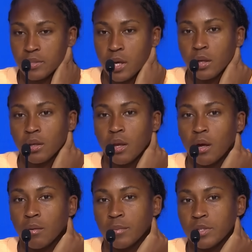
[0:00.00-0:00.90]
side a
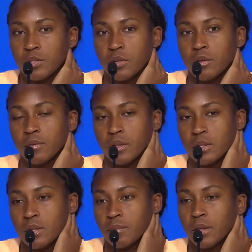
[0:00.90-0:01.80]
lot on my serve, and it's
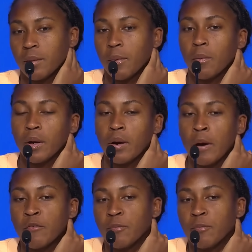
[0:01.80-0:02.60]
something I'm aware of.